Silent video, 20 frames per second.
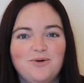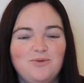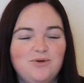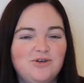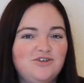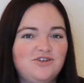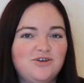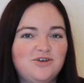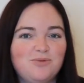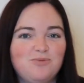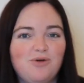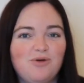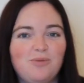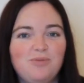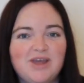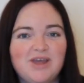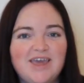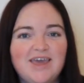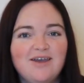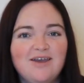which you could
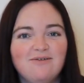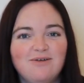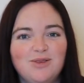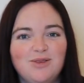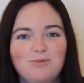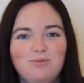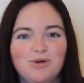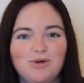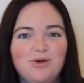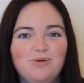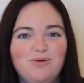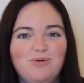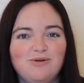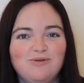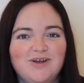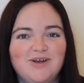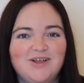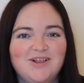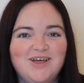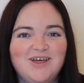probably hear in the blooper
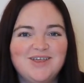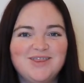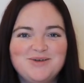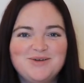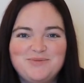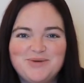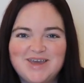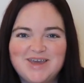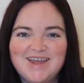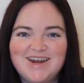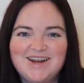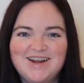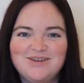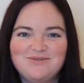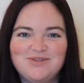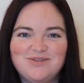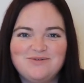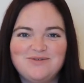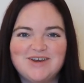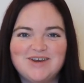reel at the beginning of the